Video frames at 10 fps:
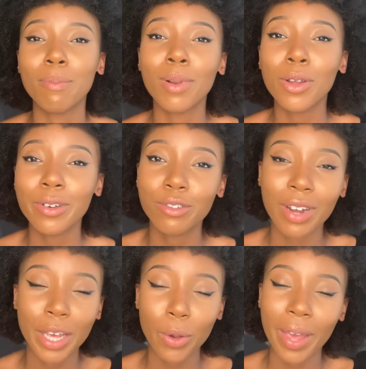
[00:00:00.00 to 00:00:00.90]
blow
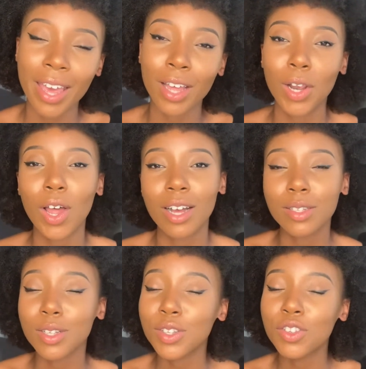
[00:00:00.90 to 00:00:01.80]
dry your hair a lot
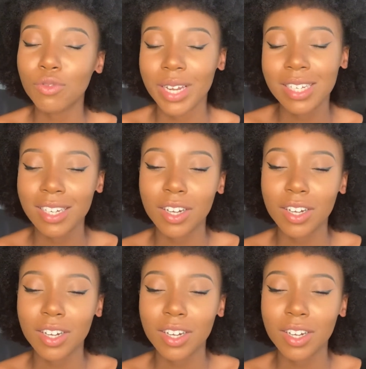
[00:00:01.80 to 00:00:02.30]
and straighten